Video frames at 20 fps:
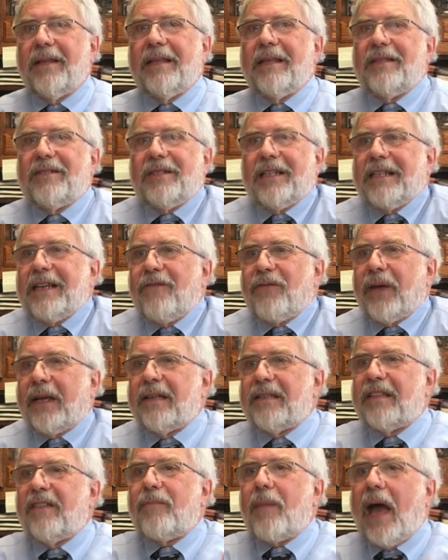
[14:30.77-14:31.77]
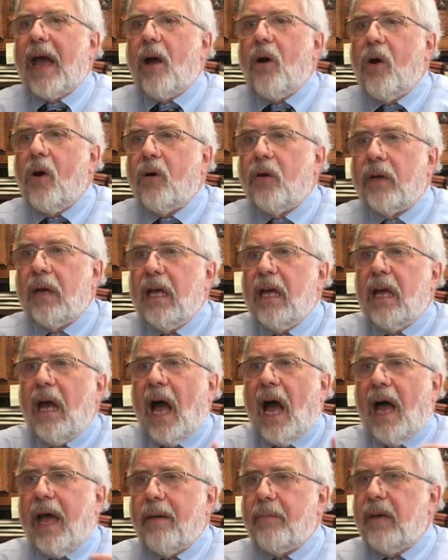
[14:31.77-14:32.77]
significance of my own,
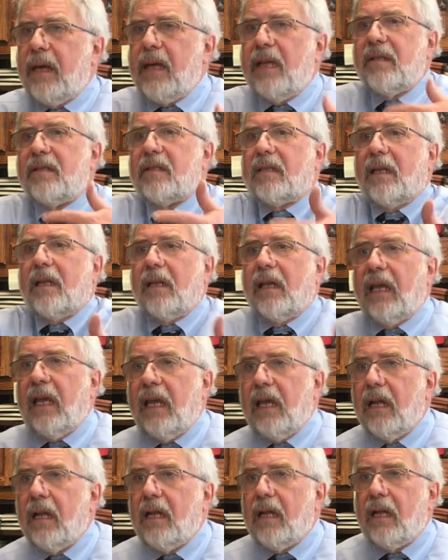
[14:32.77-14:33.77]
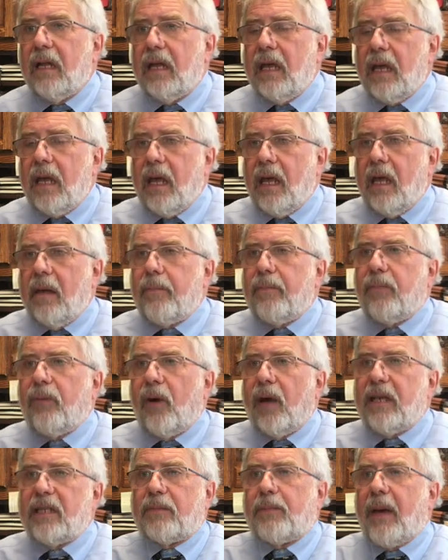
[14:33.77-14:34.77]
I am instantly
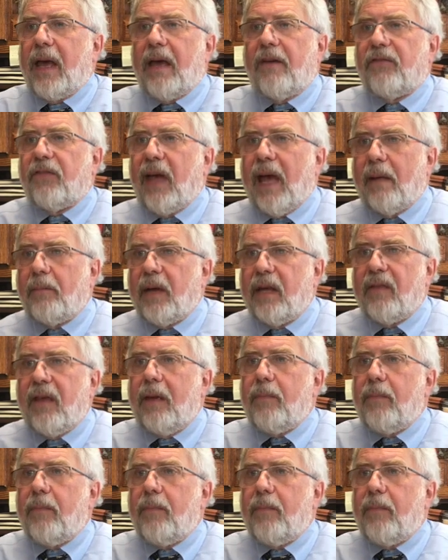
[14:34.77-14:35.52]
embraced by a family.